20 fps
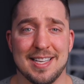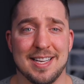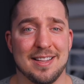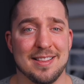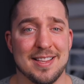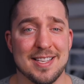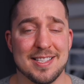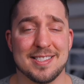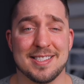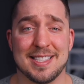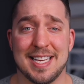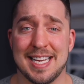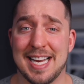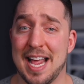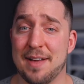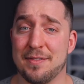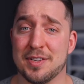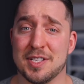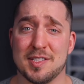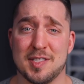This can
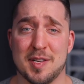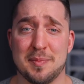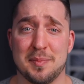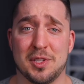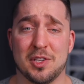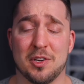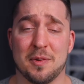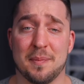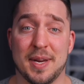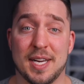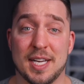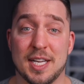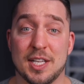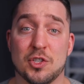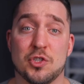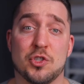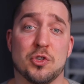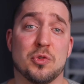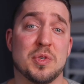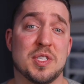have a similar meaning
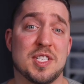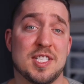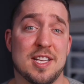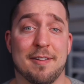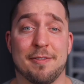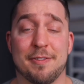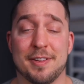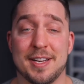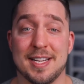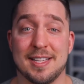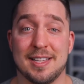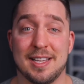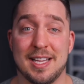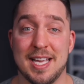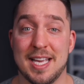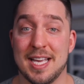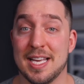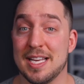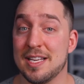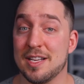to
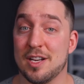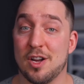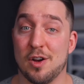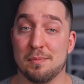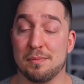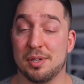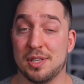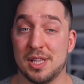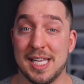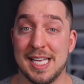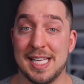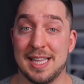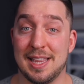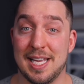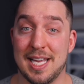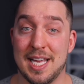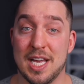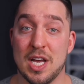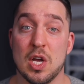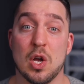definitely,
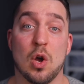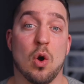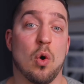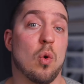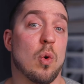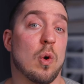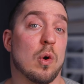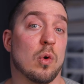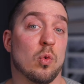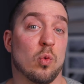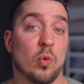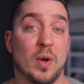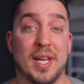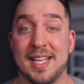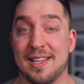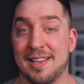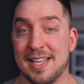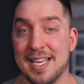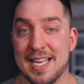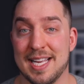completely, or
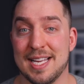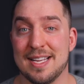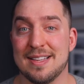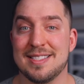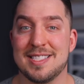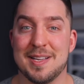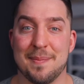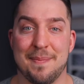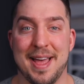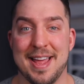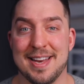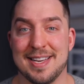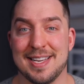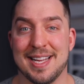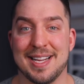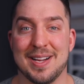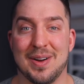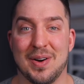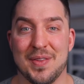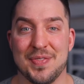really,
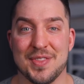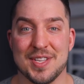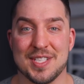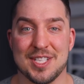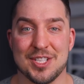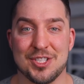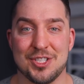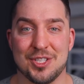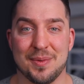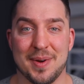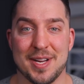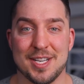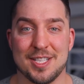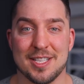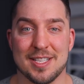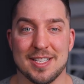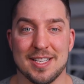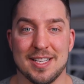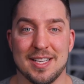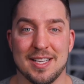depending on the
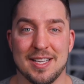situation.